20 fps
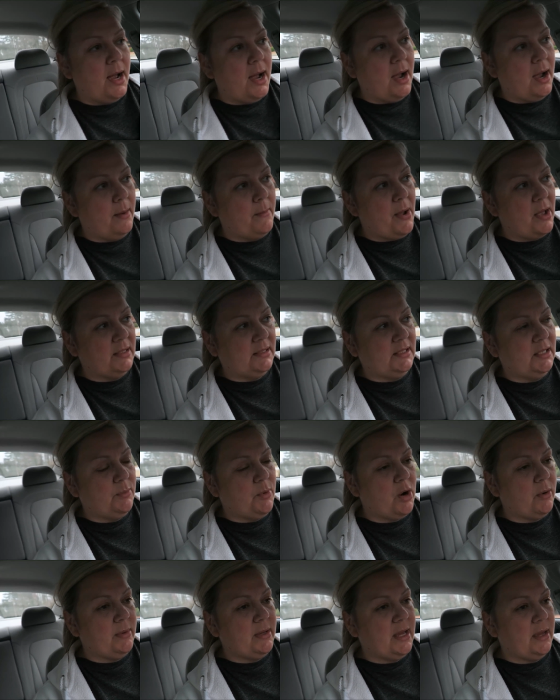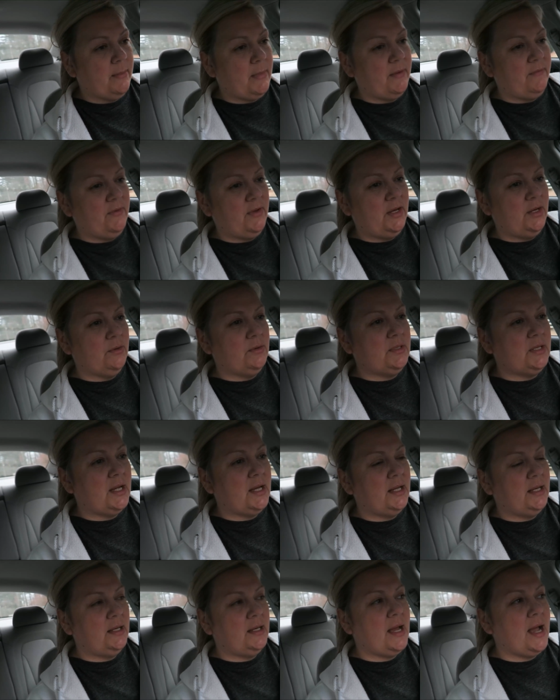um, I'll still probably get my video
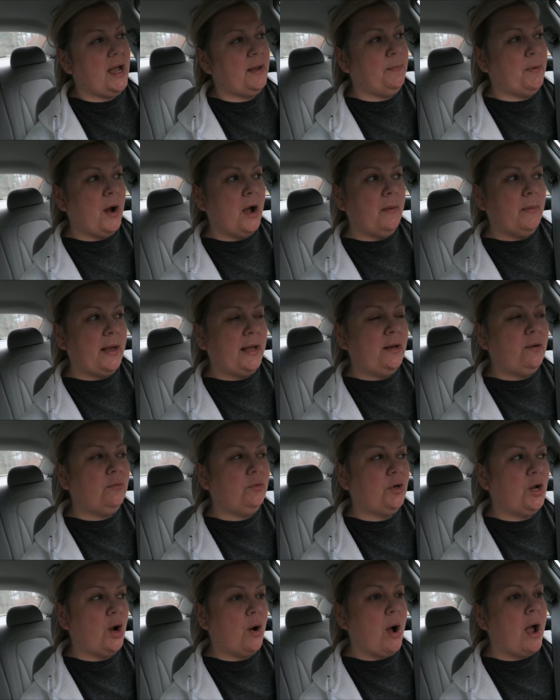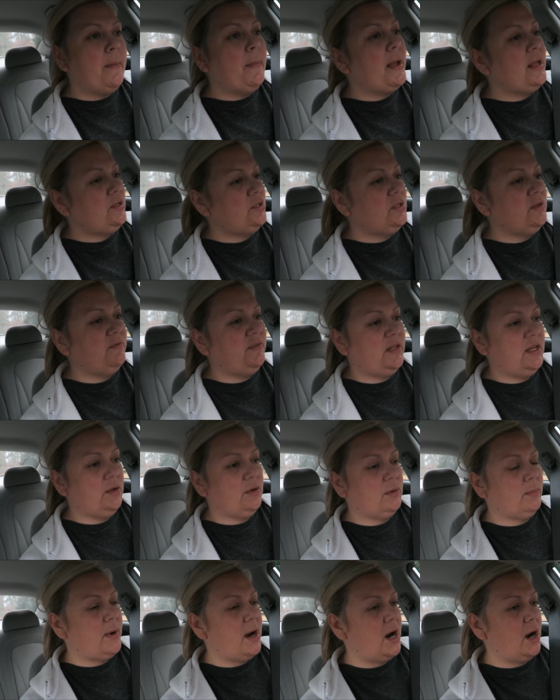done. I probably, I don't know, I might do the
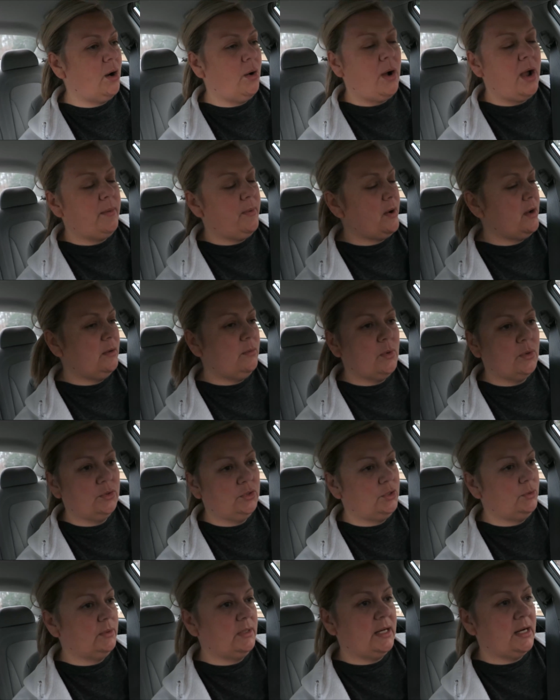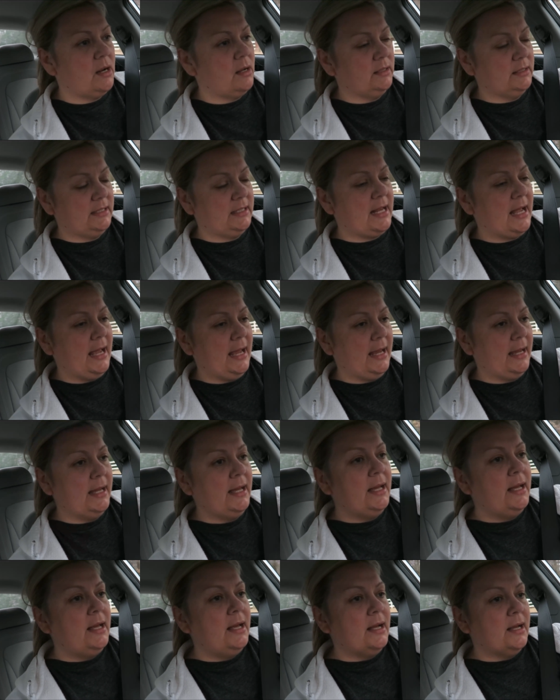video tomorrow. I probably won't do it at all today
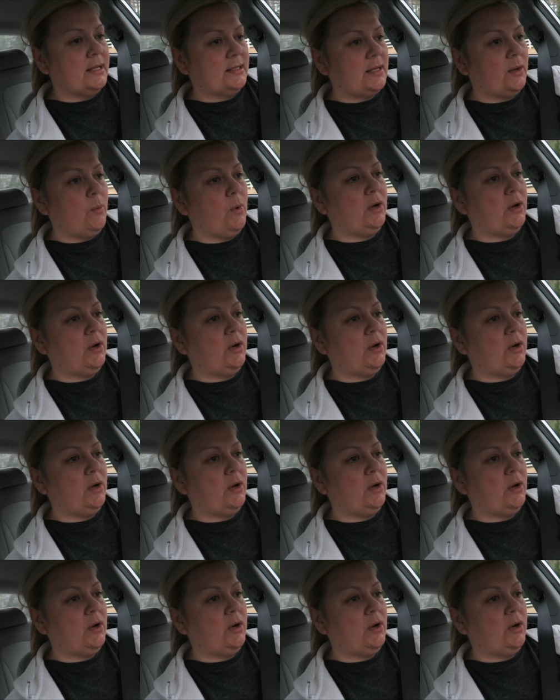because I